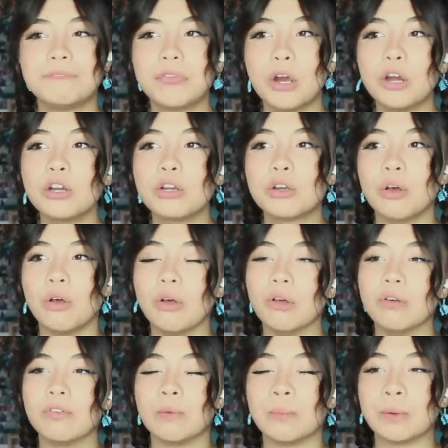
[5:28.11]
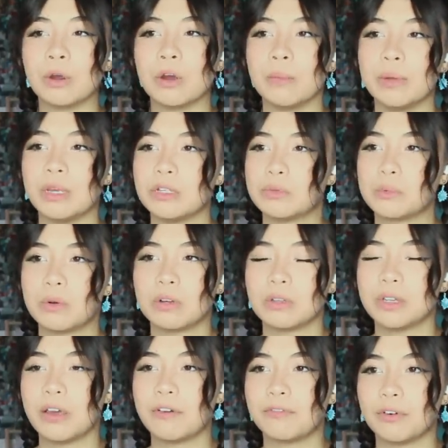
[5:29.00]
Farkle from Girl Meets
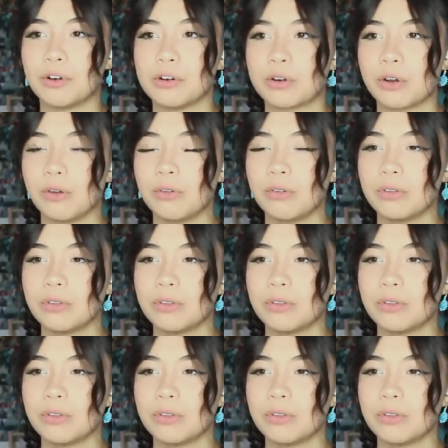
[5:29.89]
World, not Farkle.